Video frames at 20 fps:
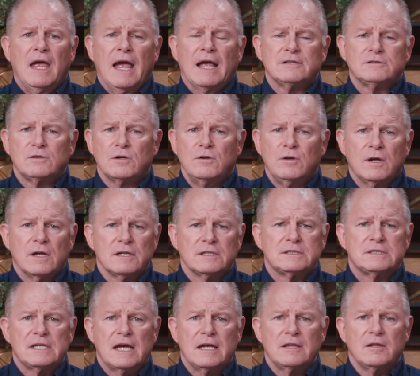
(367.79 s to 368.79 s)
And so you can
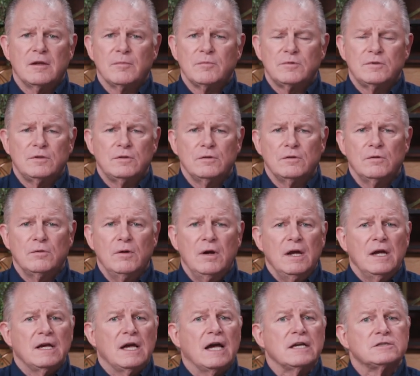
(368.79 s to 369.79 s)
assign them to
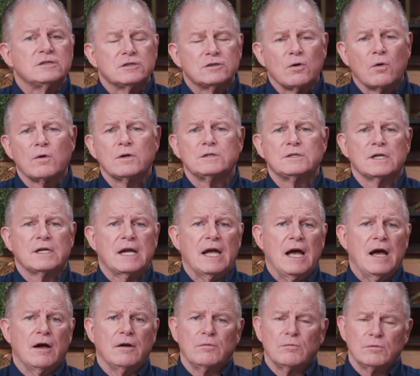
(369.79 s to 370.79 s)
a storage
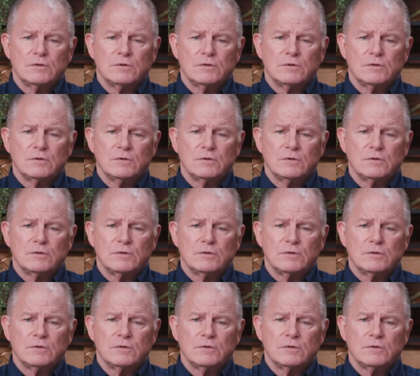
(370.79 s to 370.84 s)
account.